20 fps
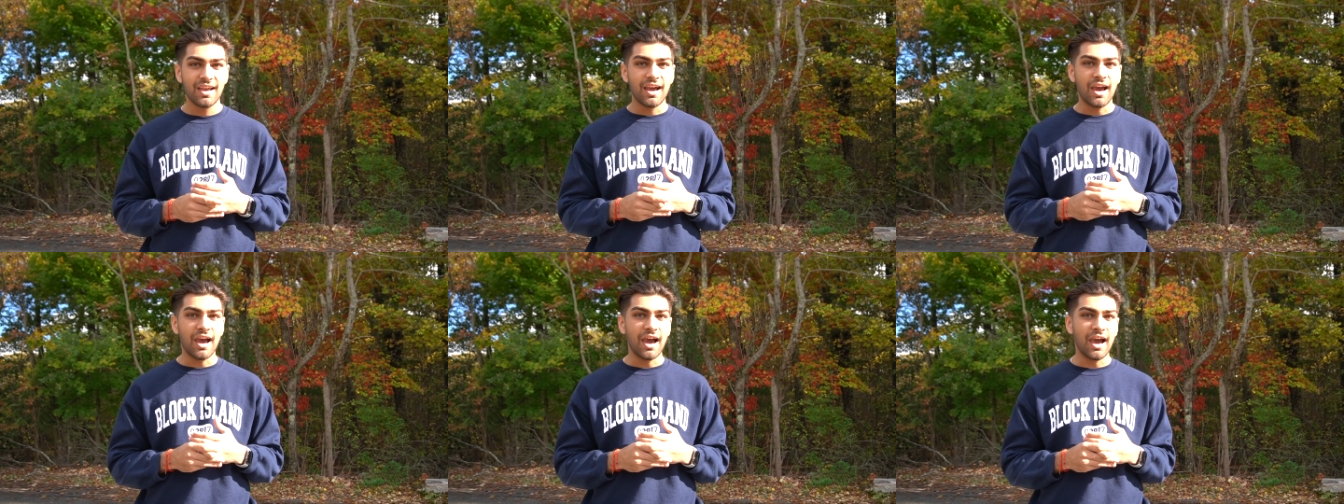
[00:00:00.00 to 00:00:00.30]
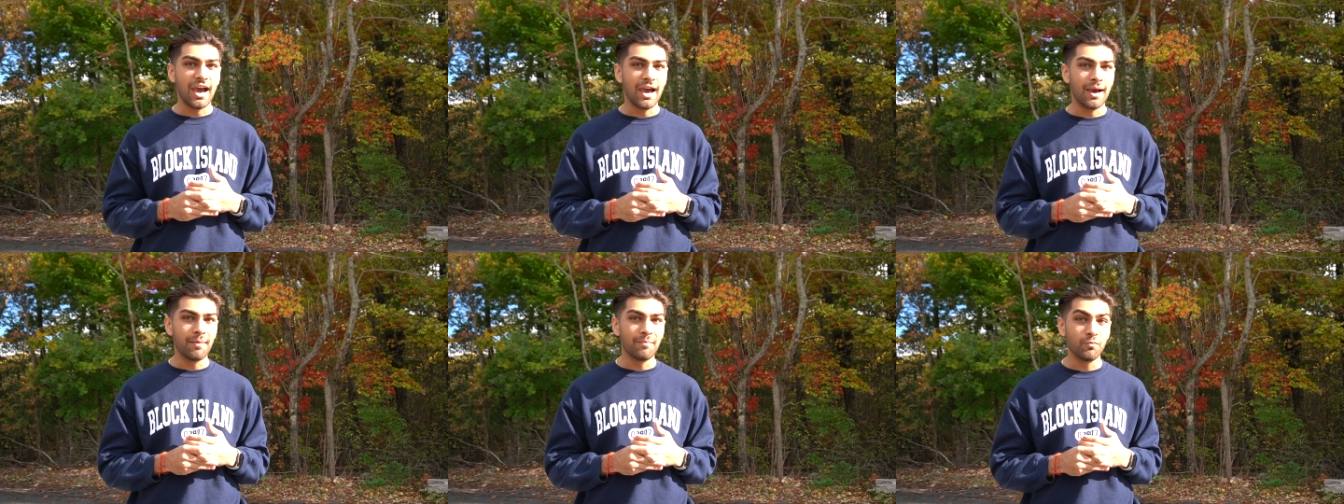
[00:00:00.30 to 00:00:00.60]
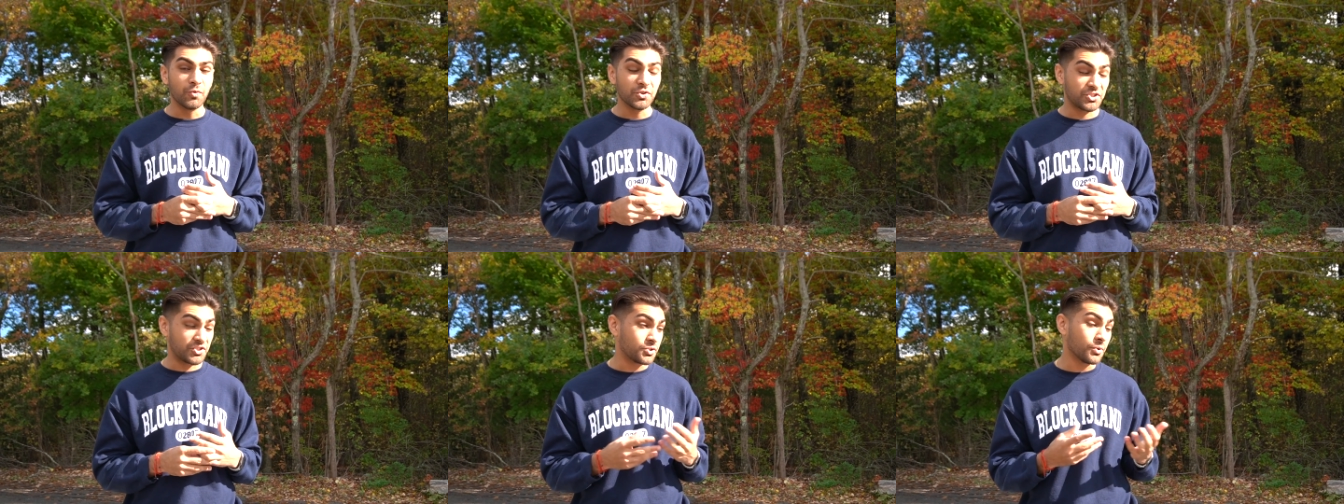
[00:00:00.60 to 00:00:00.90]

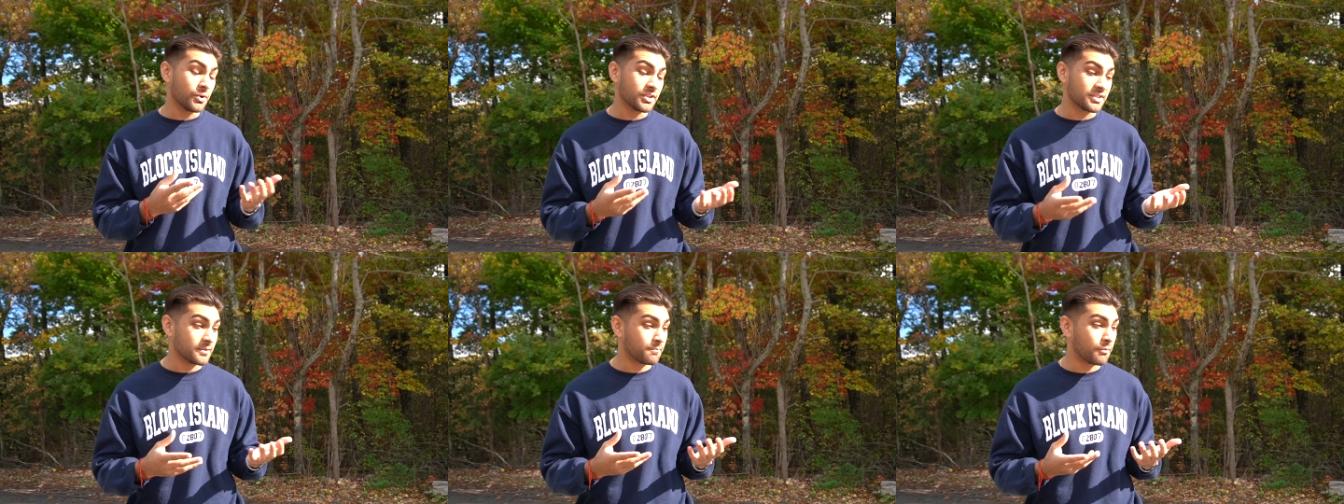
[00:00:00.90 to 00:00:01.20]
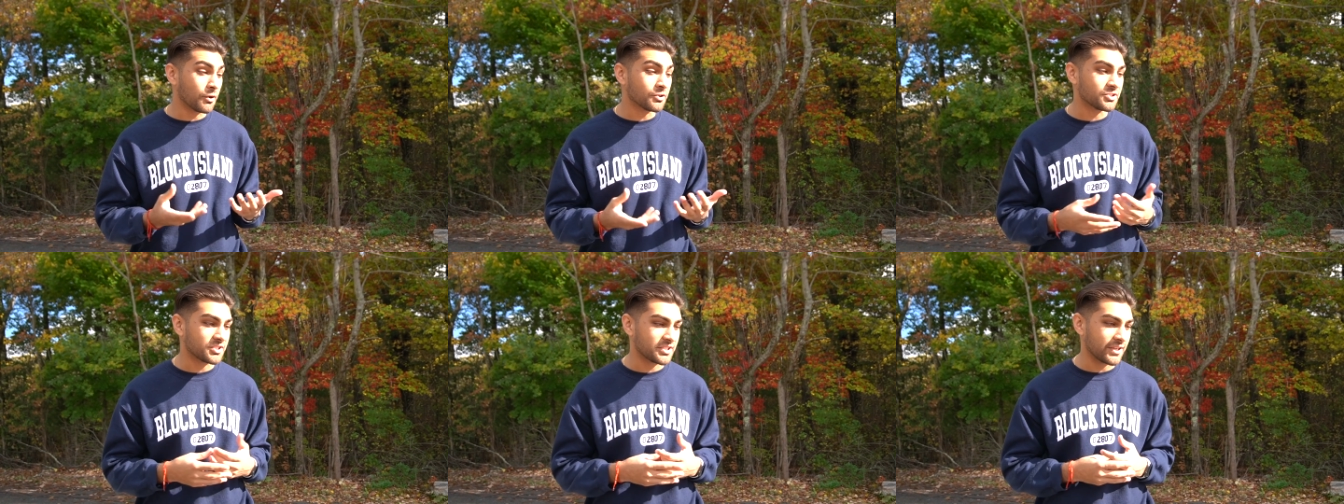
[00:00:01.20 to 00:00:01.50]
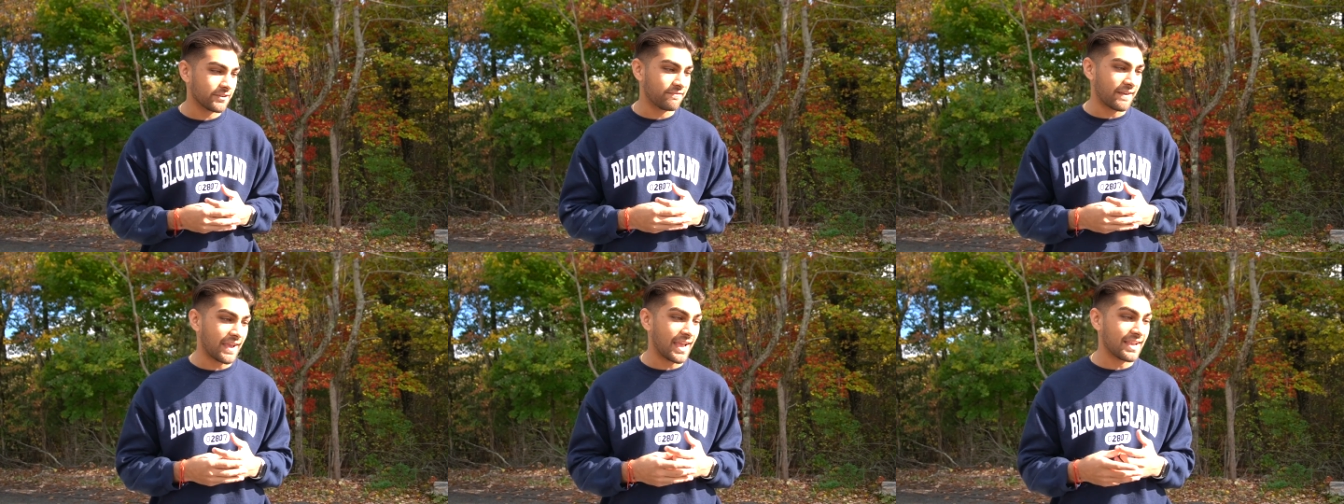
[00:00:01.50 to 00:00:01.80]
um, which so it's supposed to
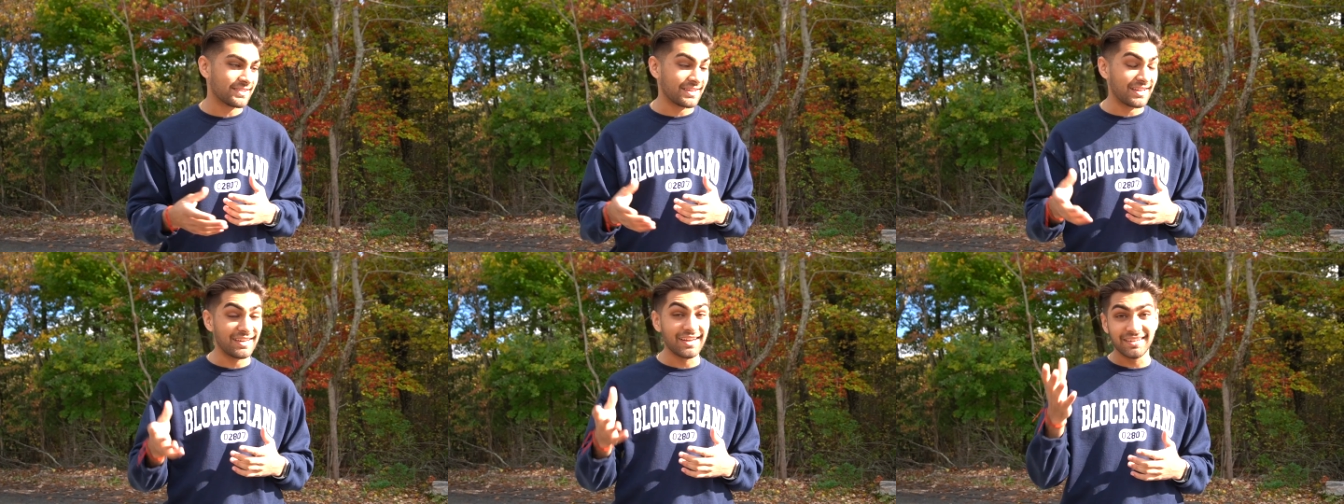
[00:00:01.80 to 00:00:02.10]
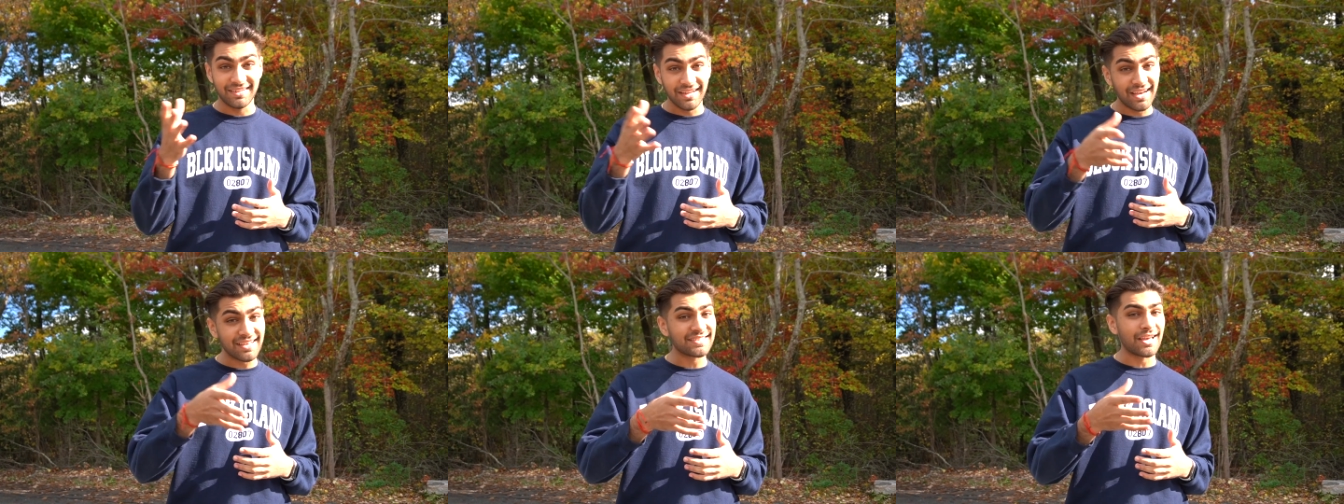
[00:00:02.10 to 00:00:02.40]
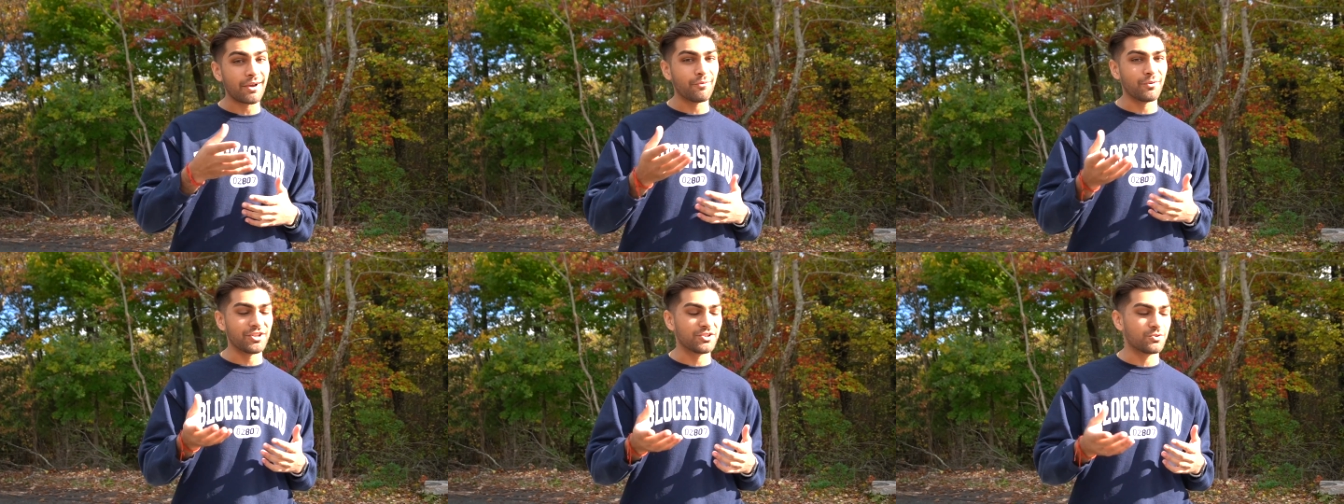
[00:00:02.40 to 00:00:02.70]
shift fast, and it does
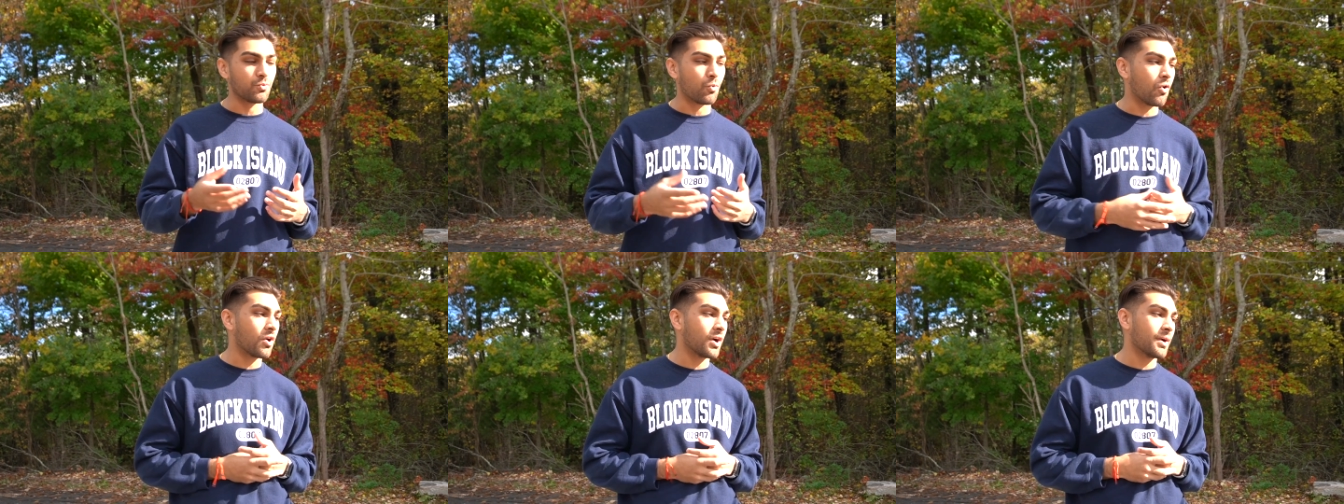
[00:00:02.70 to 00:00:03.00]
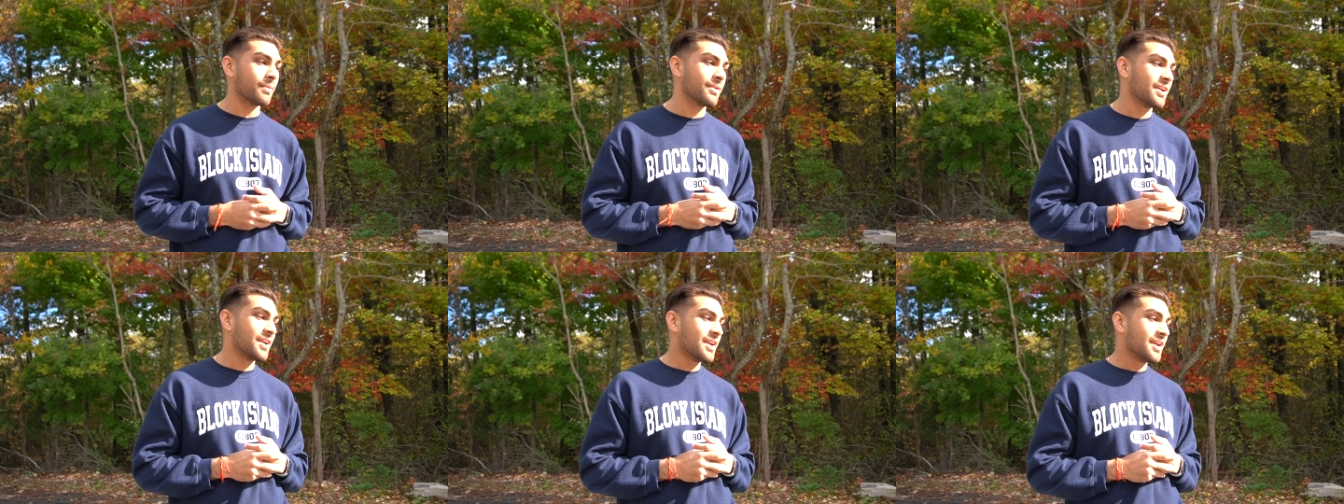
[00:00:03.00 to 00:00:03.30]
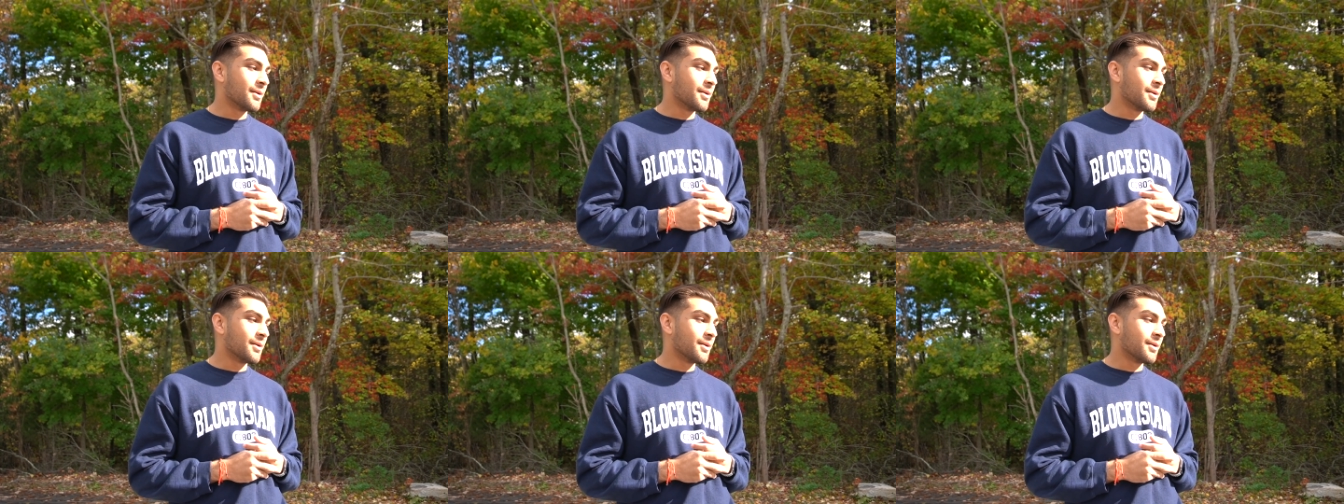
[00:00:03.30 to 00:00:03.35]
that when it's warm.